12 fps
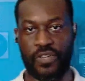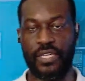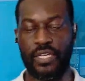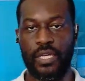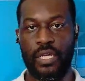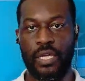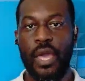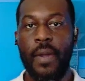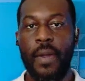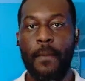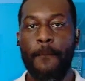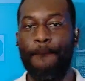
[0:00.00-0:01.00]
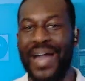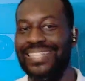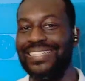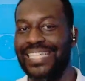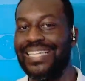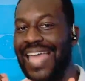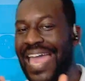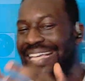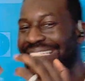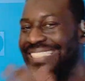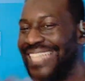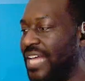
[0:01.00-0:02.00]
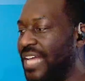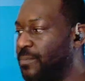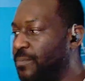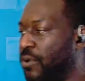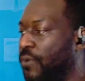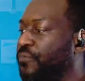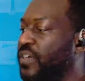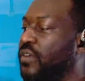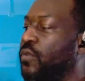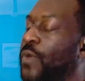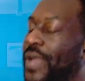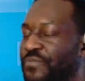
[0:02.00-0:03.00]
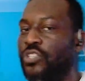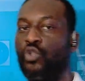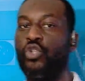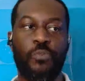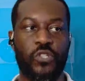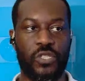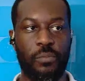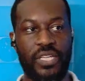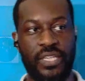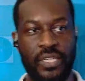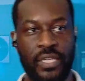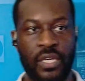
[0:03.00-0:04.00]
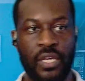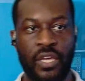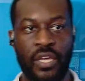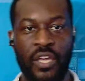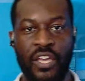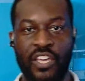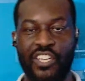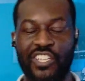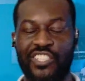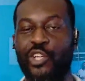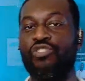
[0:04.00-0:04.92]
balancing that exact profit with your social responsibility. Your social responsibility as a